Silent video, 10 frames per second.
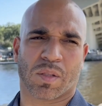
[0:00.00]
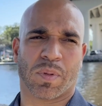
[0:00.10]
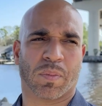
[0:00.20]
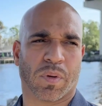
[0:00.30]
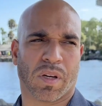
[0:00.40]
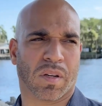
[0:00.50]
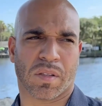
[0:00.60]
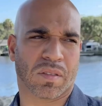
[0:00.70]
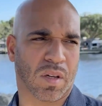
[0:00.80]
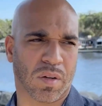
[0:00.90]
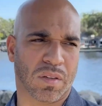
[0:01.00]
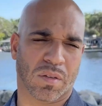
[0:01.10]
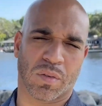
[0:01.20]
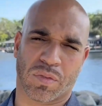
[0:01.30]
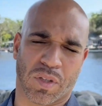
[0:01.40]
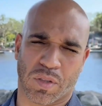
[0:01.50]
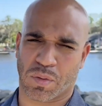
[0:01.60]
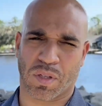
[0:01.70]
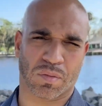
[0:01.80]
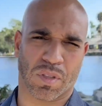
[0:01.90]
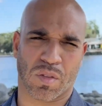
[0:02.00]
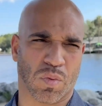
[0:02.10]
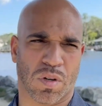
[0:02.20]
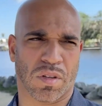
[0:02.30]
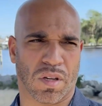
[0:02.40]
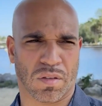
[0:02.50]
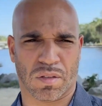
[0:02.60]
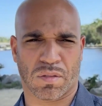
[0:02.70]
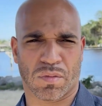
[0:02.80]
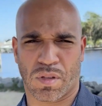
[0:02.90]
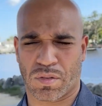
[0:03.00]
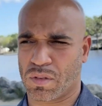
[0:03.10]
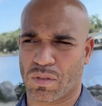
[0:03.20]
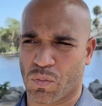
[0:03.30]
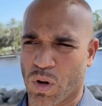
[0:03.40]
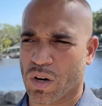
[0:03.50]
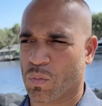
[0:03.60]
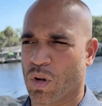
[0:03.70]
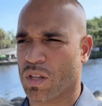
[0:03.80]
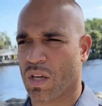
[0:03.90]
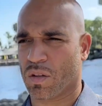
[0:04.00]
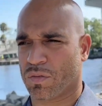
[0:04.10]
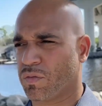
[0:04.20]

to people here, they'll either refer to it as one or the other